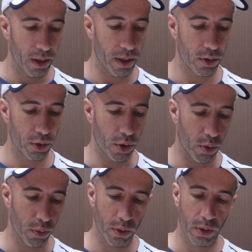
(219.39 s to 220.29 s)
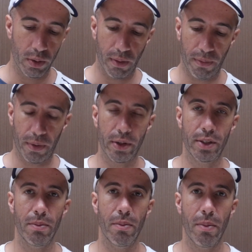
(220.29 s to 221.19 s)
And so the
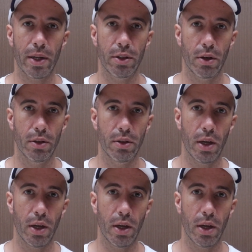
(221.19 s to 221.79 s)
first method